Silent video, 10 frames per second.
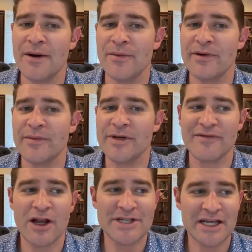we've been
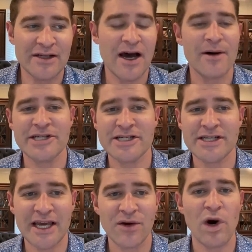developing technologies
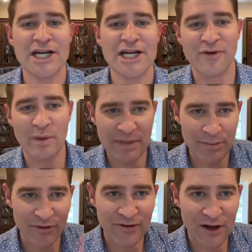that can watch for when
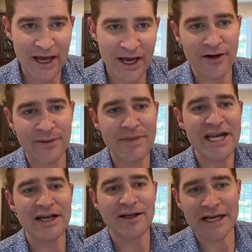people fall down,
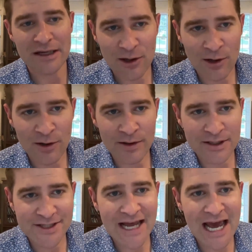immediately alert
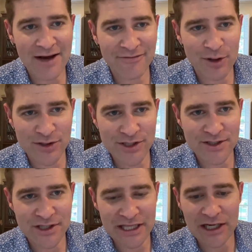a staff
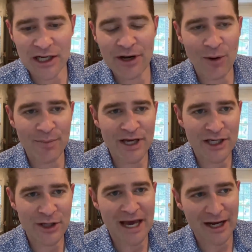person so they can go and help
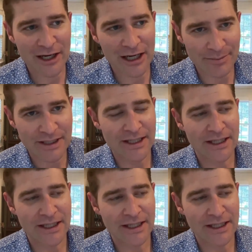pick you back up.